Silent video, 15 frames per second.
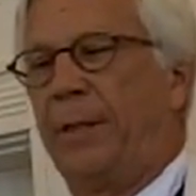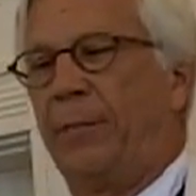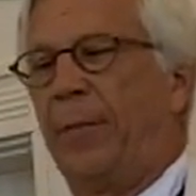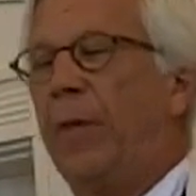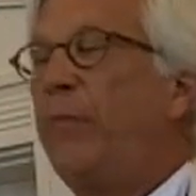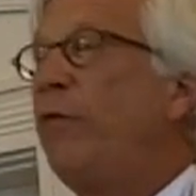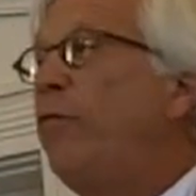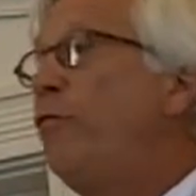
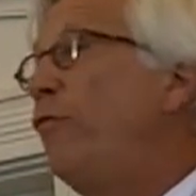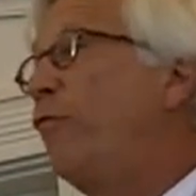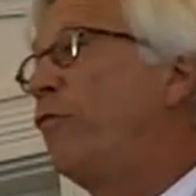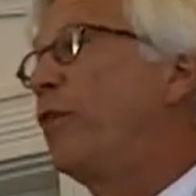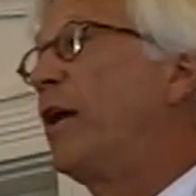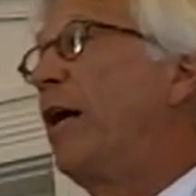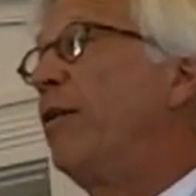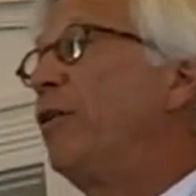Maybe you've
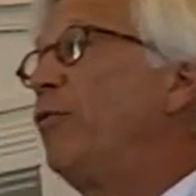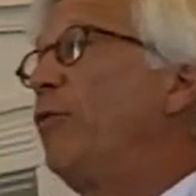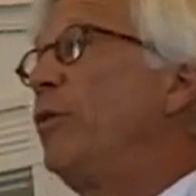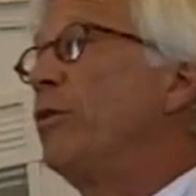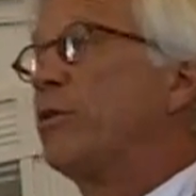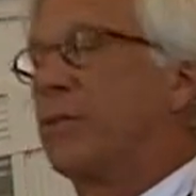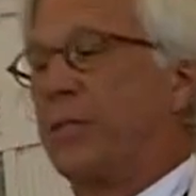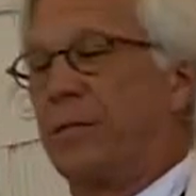forgotten the
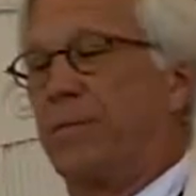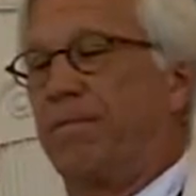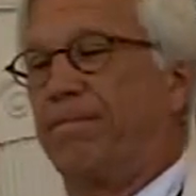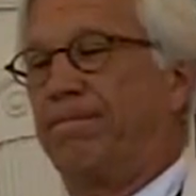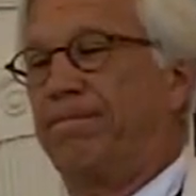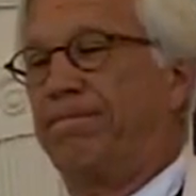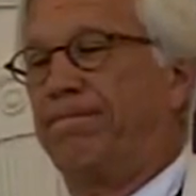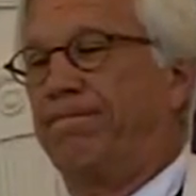words,
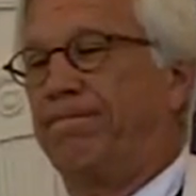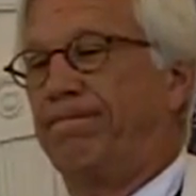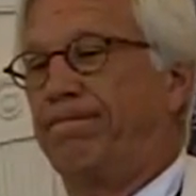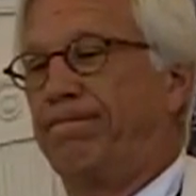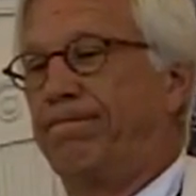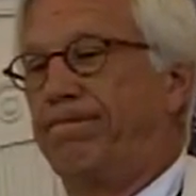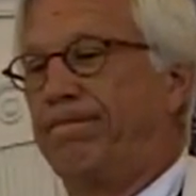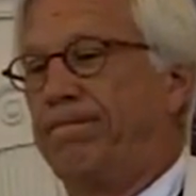
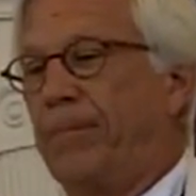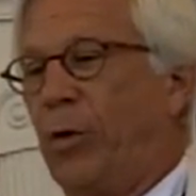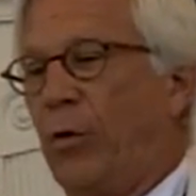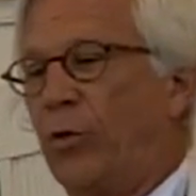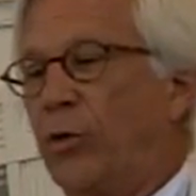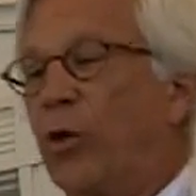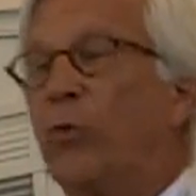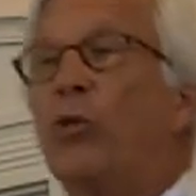
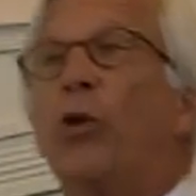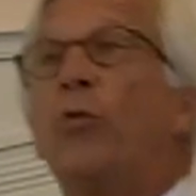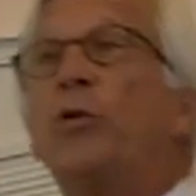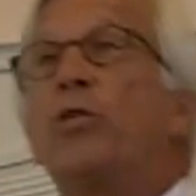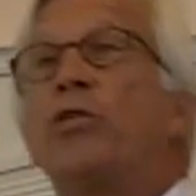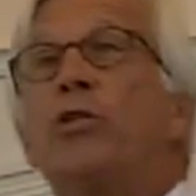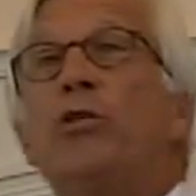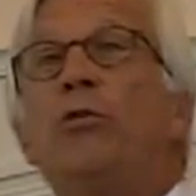or don't know
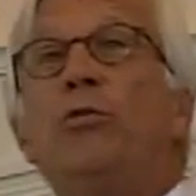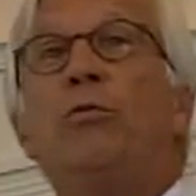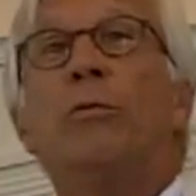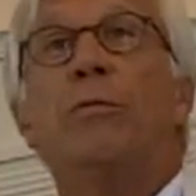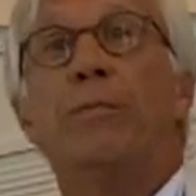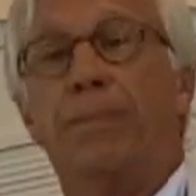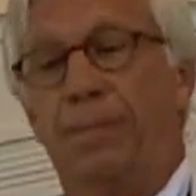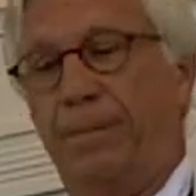its tune.
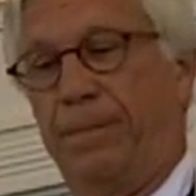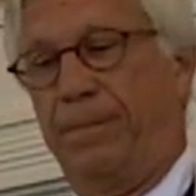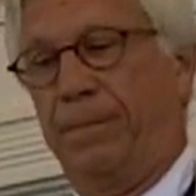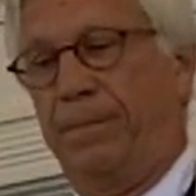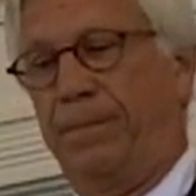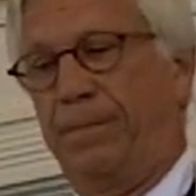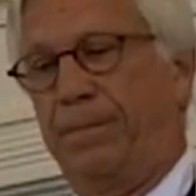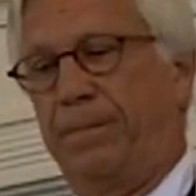
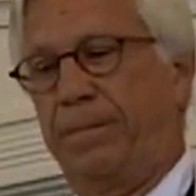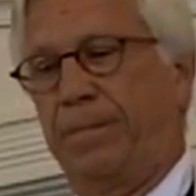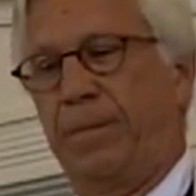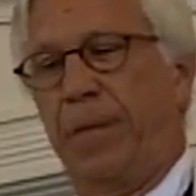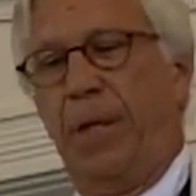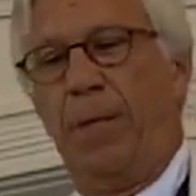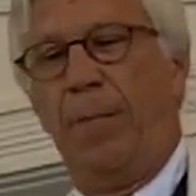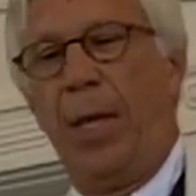
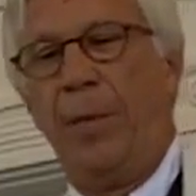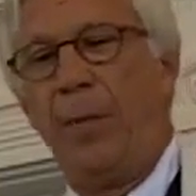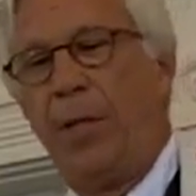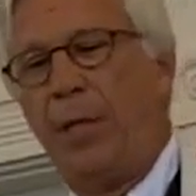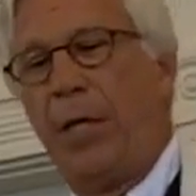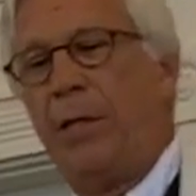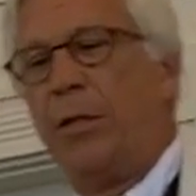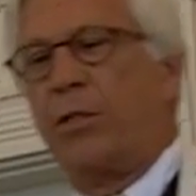Maybe
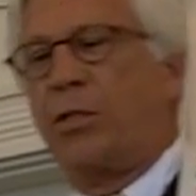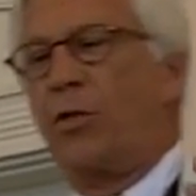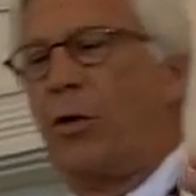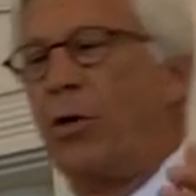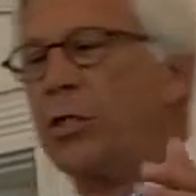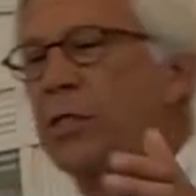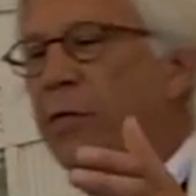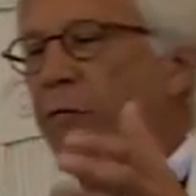then the
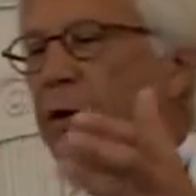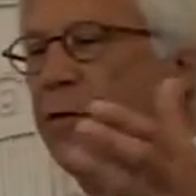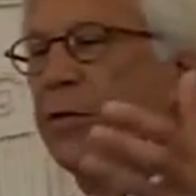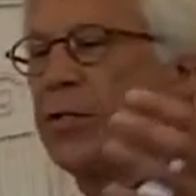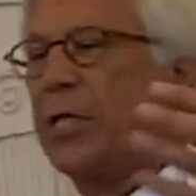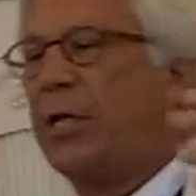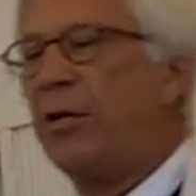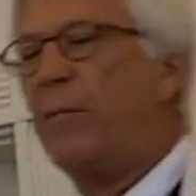songs of
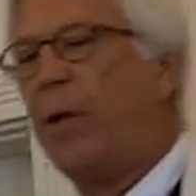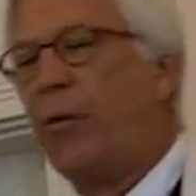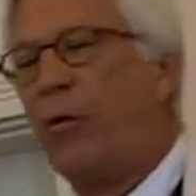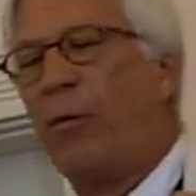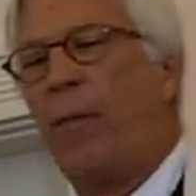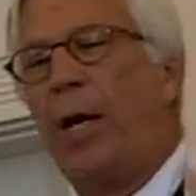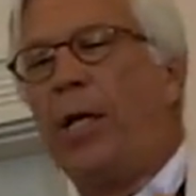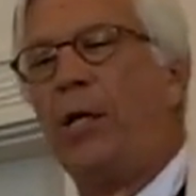others here may
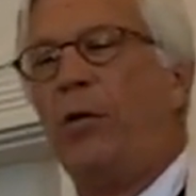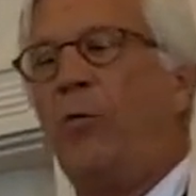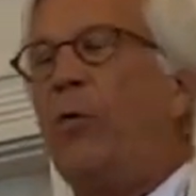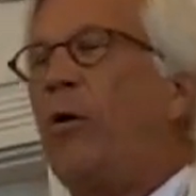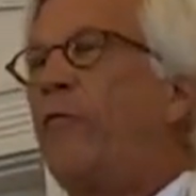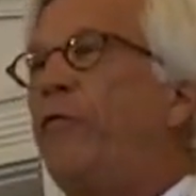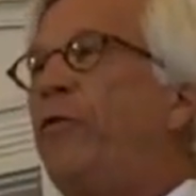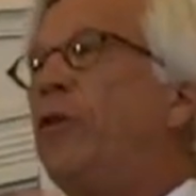remind you
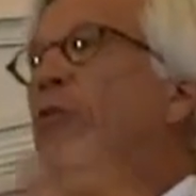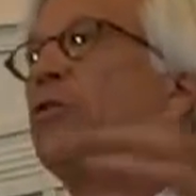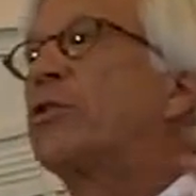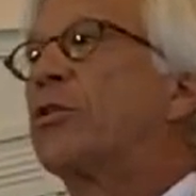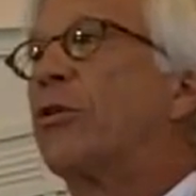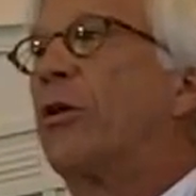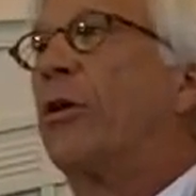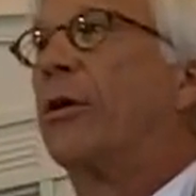of your
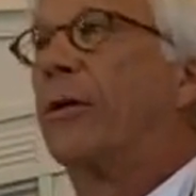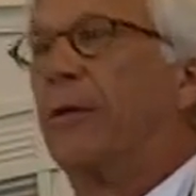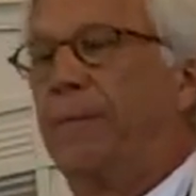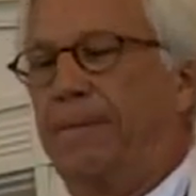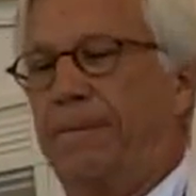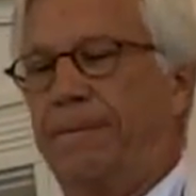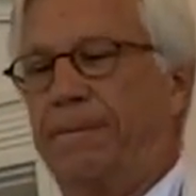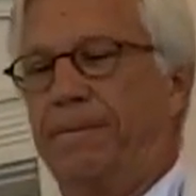song,
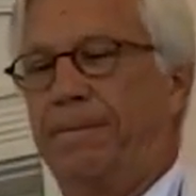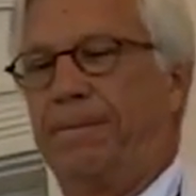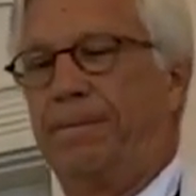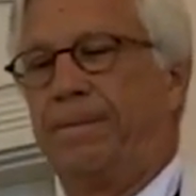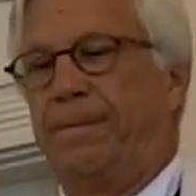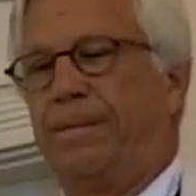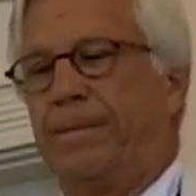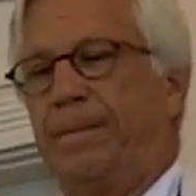
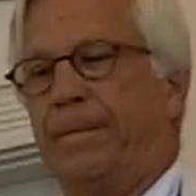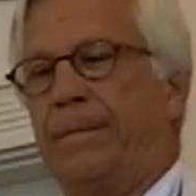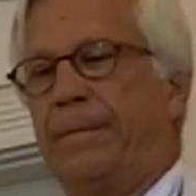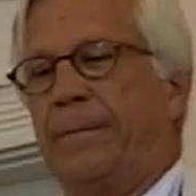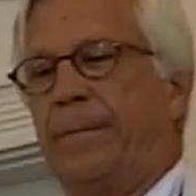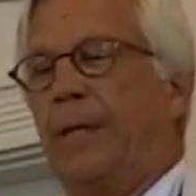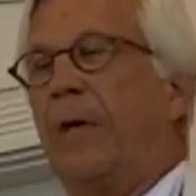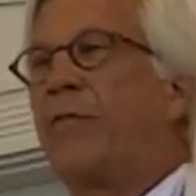
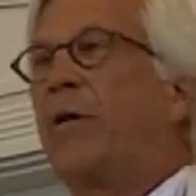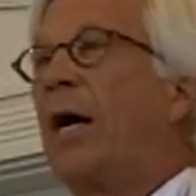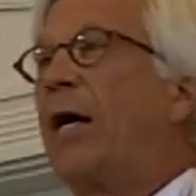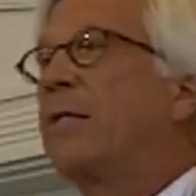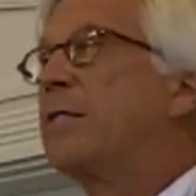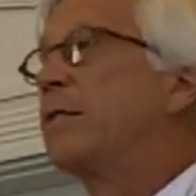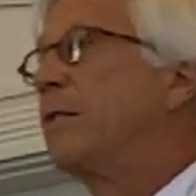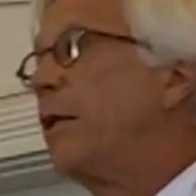of
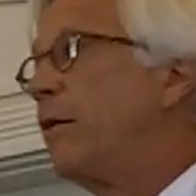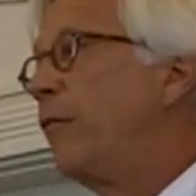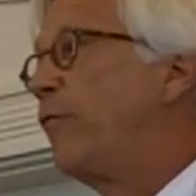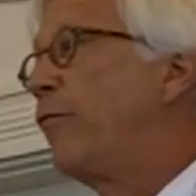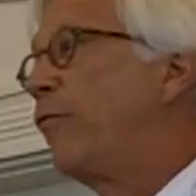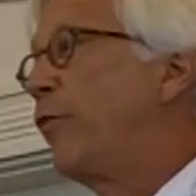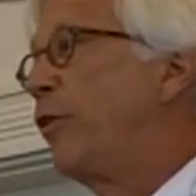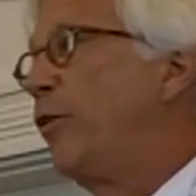God's
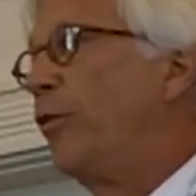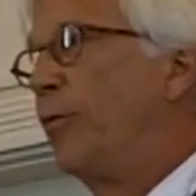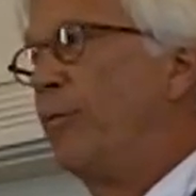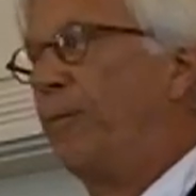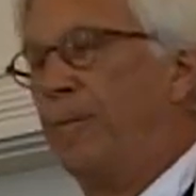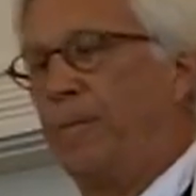love for you.